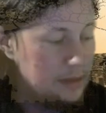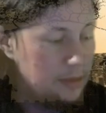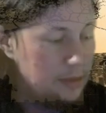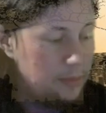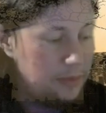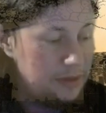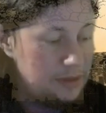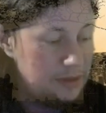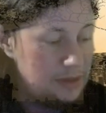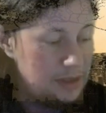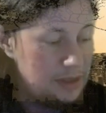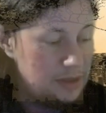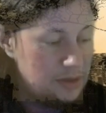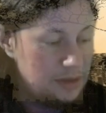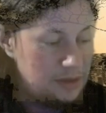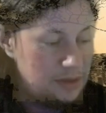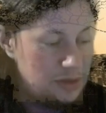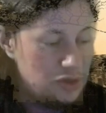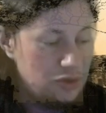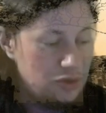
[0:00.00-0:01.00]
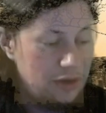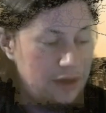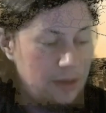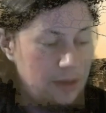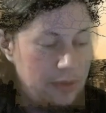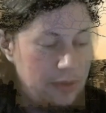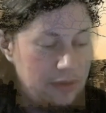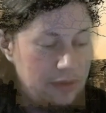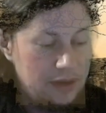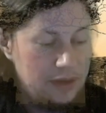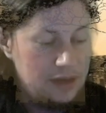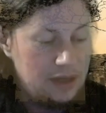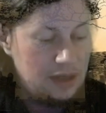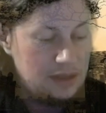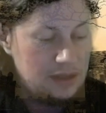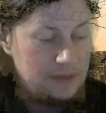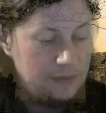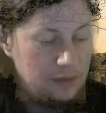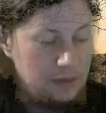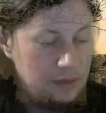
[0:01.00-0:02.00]
when she tried to dry hump her on the
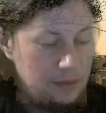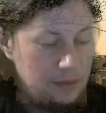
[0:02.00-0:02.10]
dance floor.